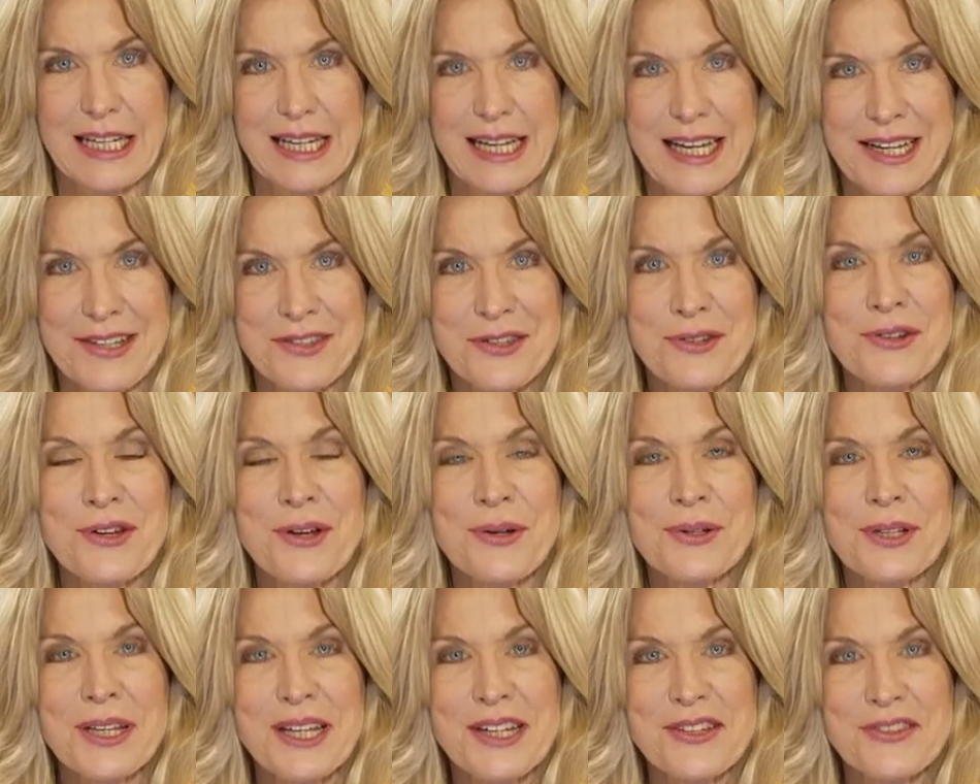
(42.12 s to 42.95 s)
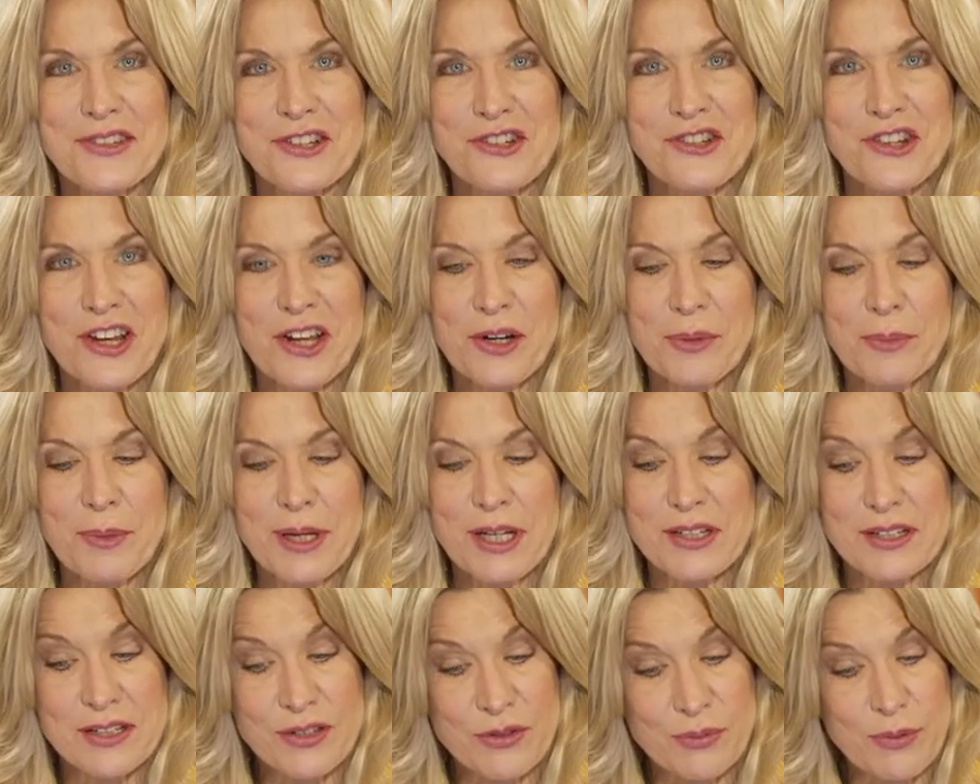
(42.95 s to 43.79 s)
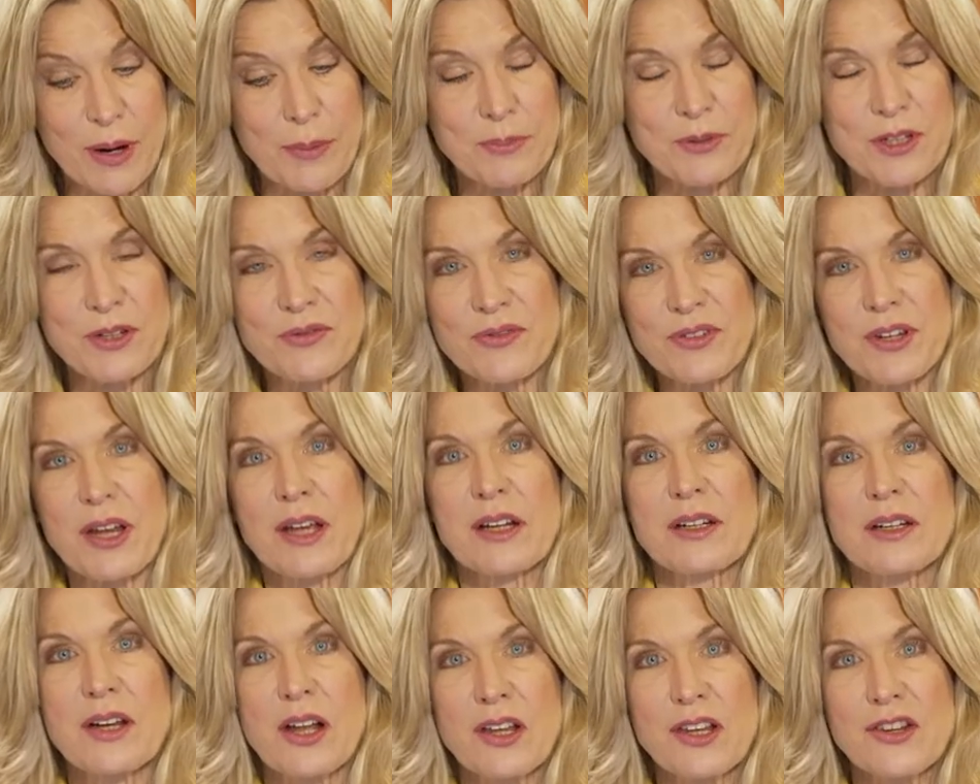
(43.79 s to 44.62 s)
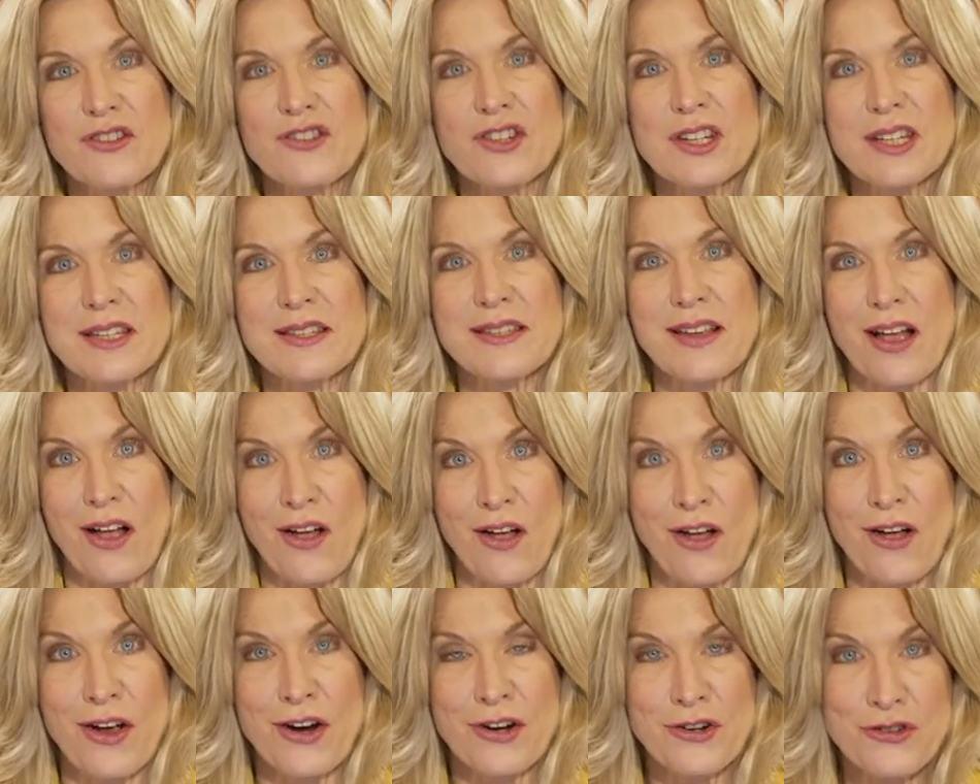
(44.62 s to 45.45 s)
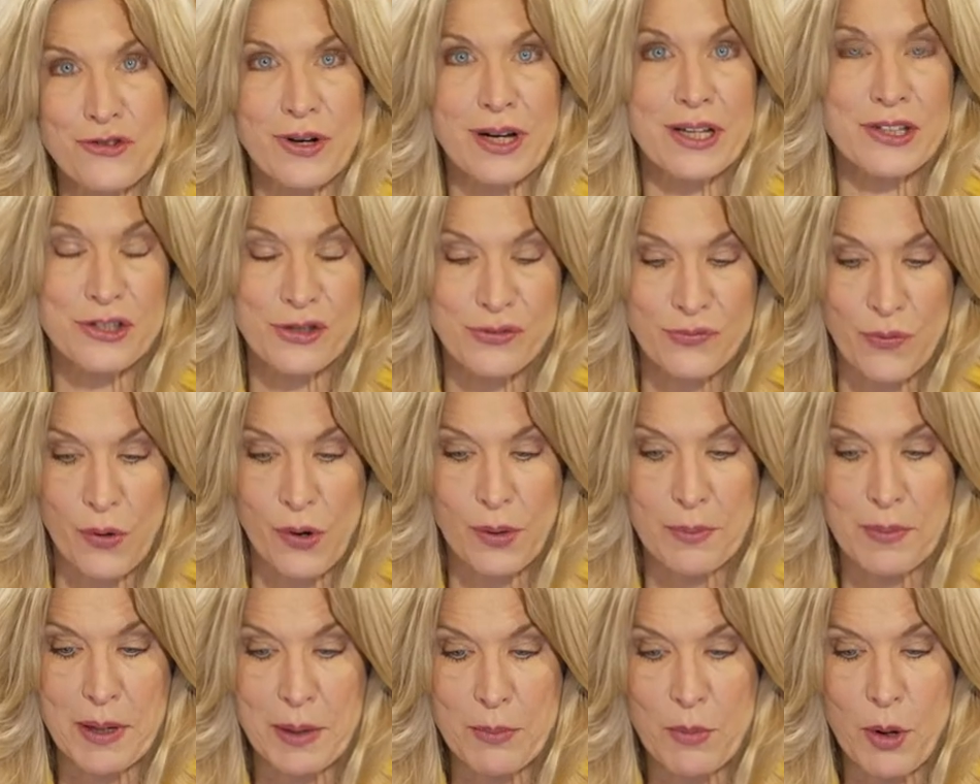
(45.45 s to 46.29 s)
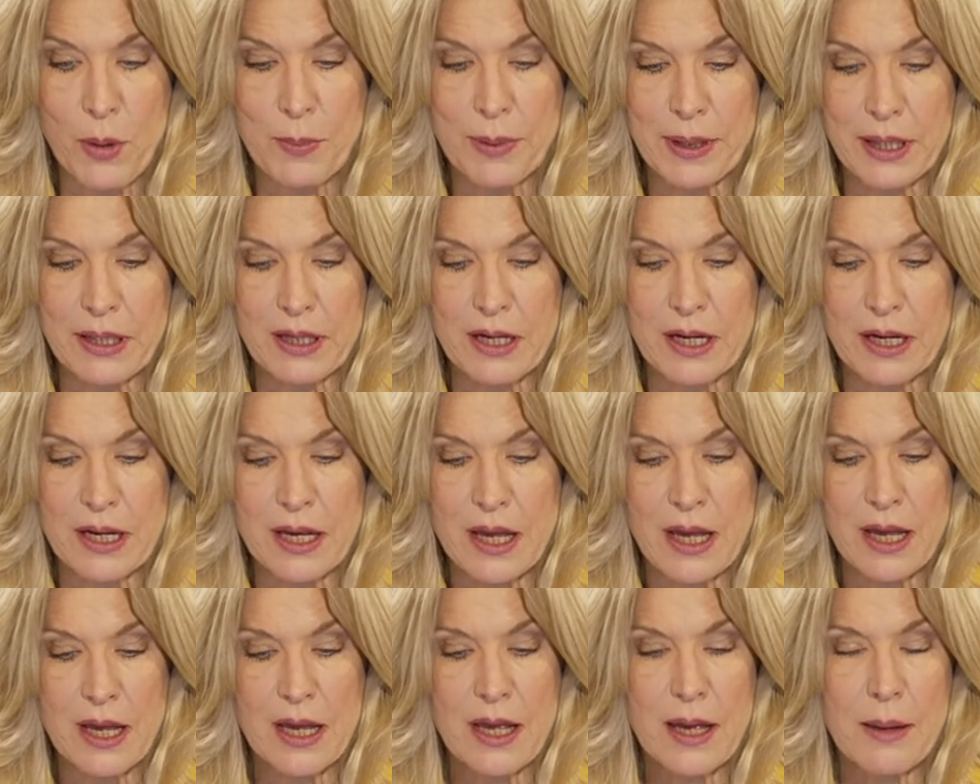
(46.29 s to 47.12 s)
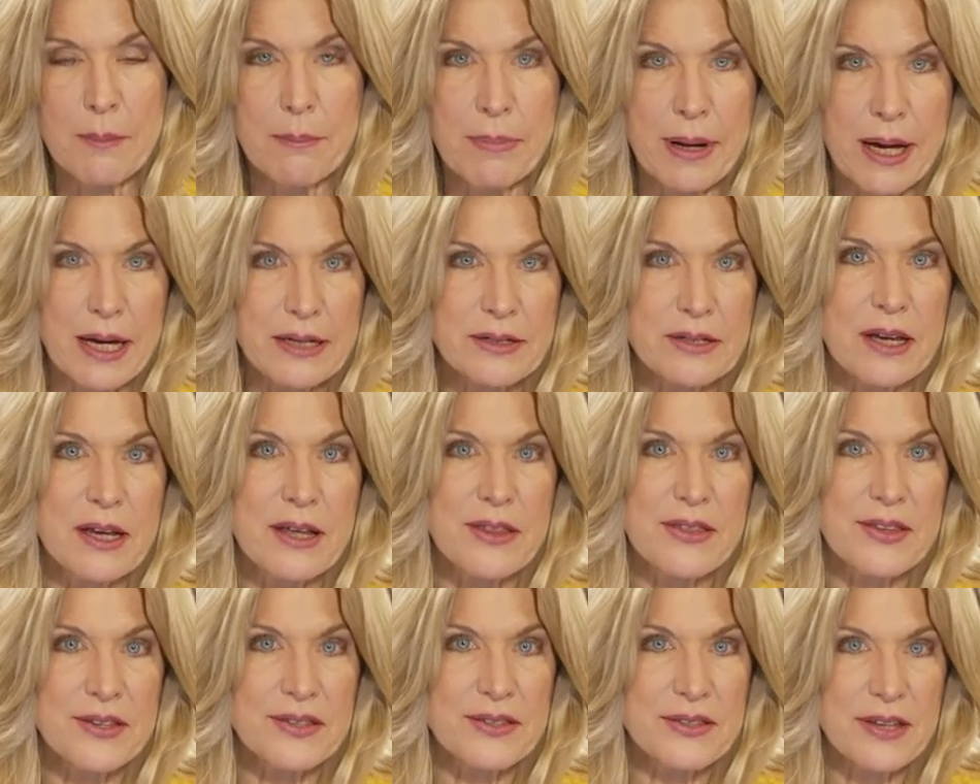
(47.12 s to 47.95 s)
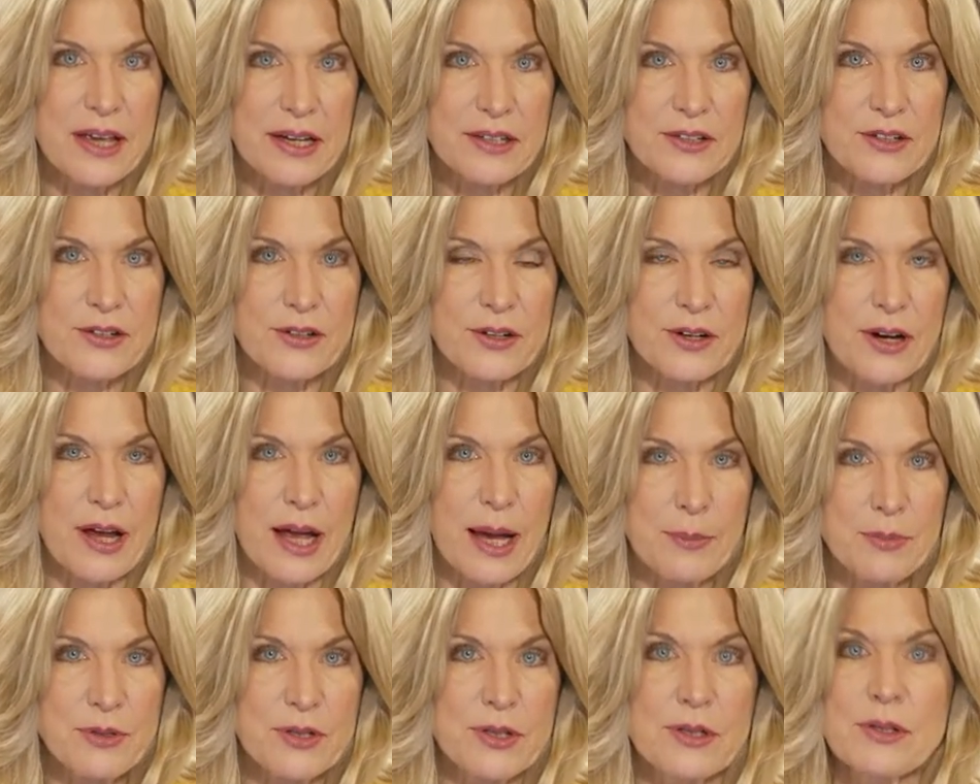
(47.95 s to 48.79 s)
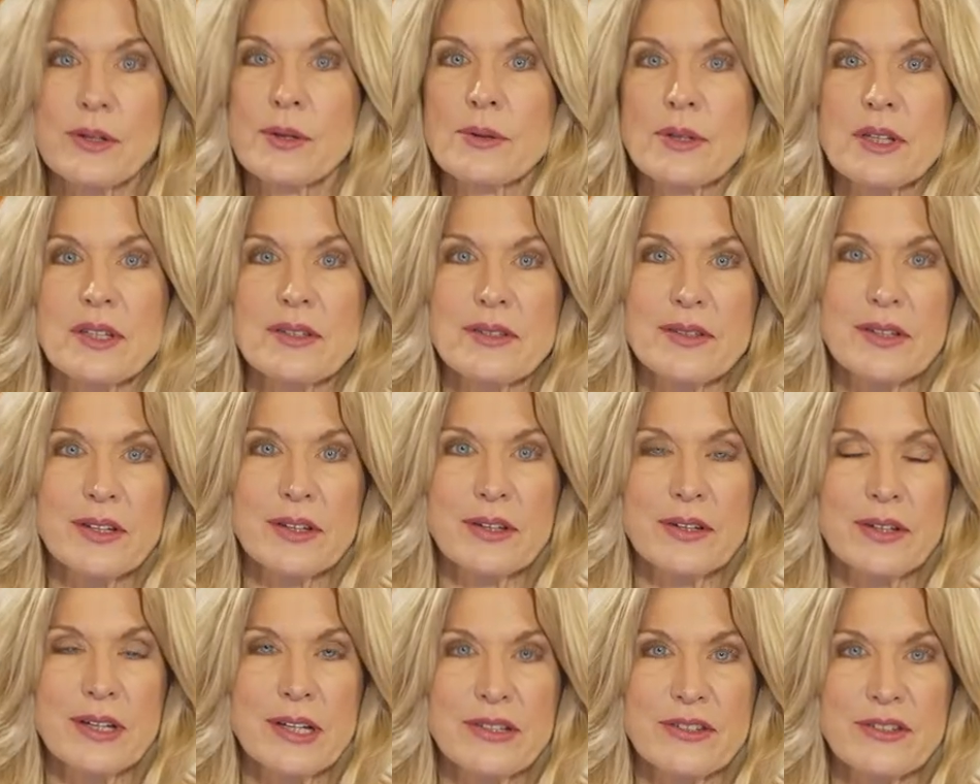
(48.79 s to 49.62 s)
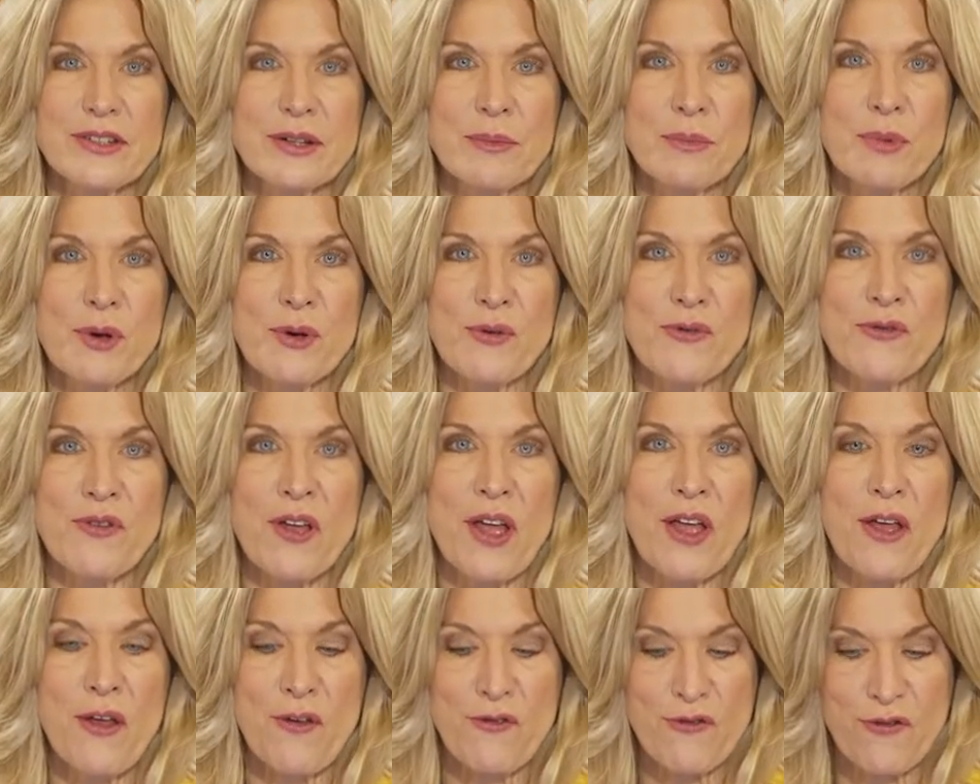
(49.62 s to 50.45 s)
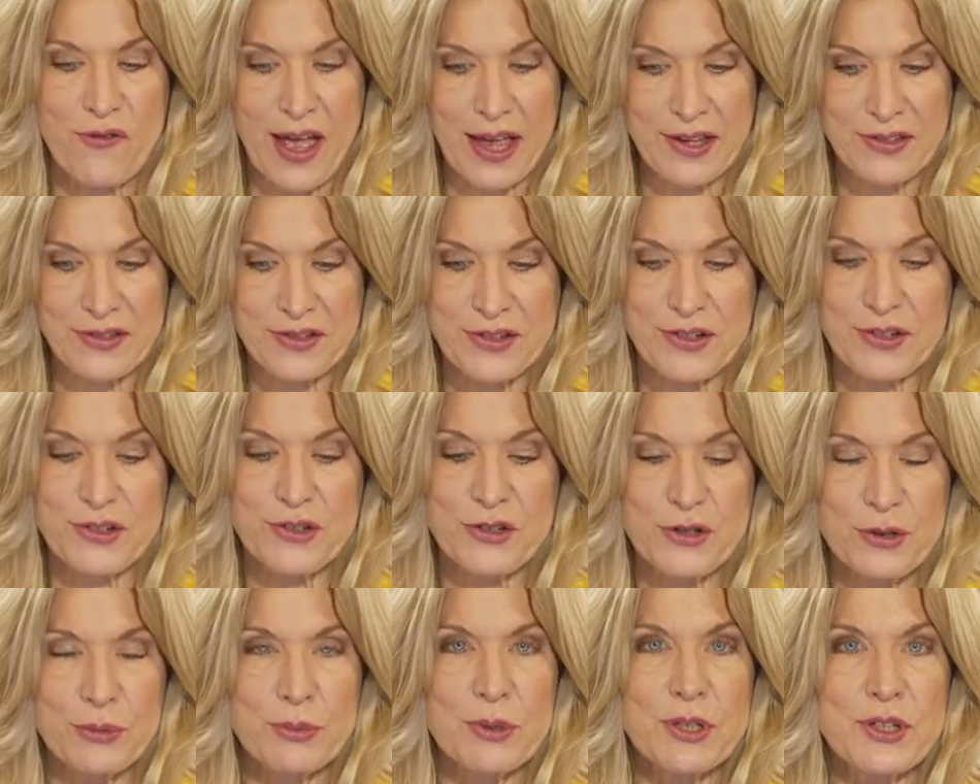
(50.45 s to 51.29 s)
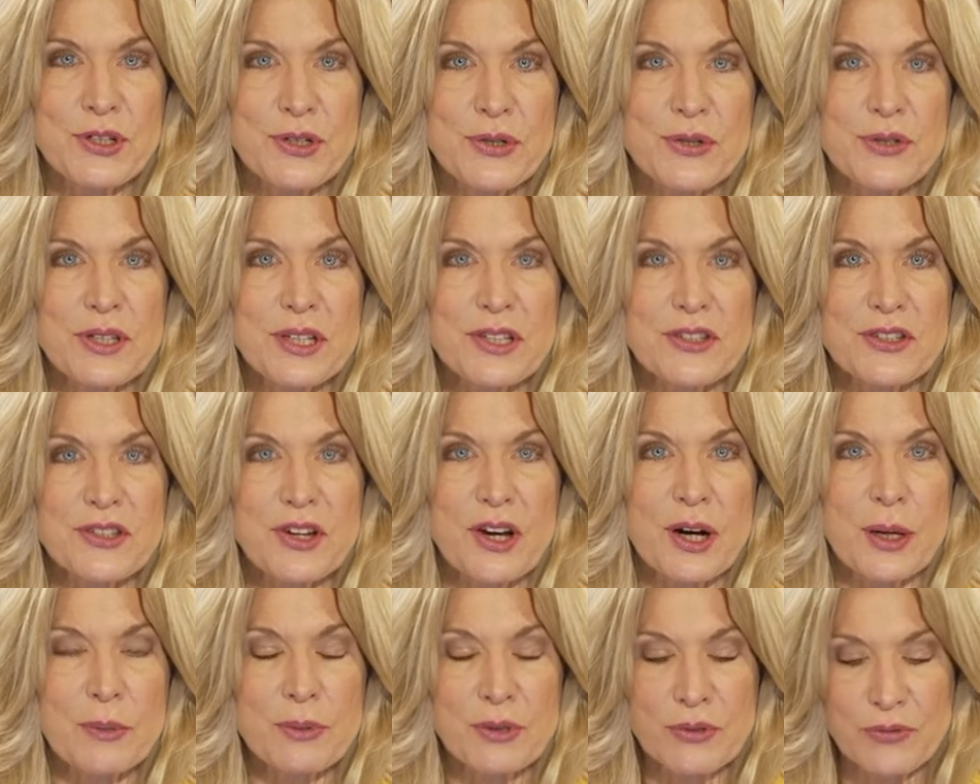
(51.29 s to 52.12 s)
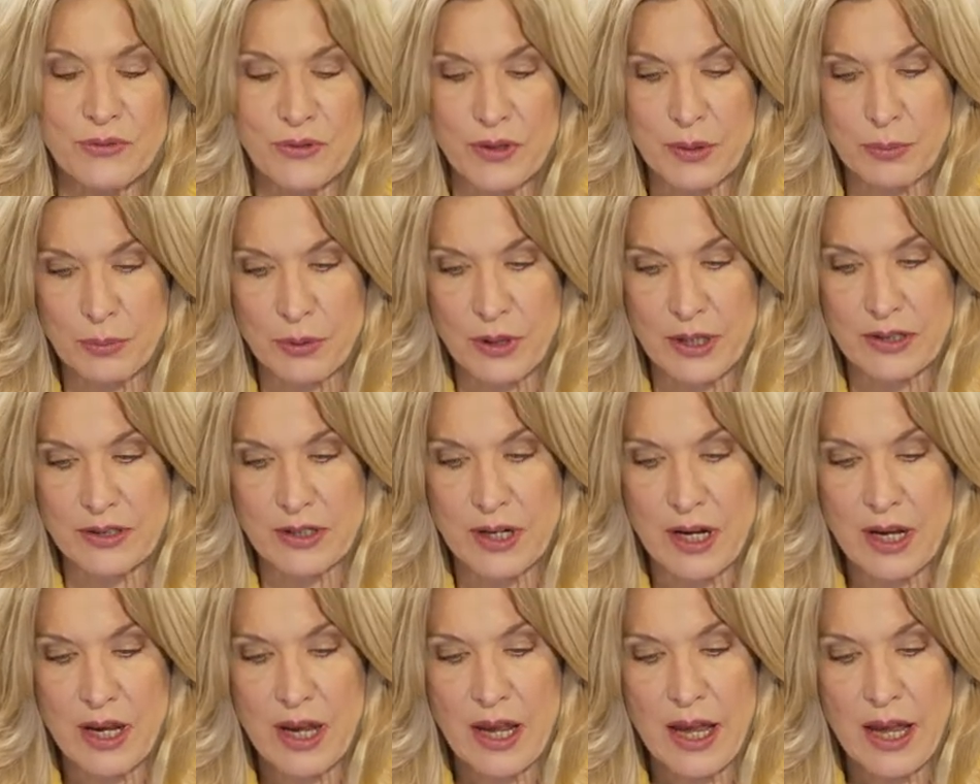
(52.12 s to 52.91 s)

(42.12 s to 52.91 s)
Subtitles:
As you know, ladies and gentlemen, disruptive technologies are transforming mobility, but the sector absolutely still needs to move faster to reduce its carbon footprint.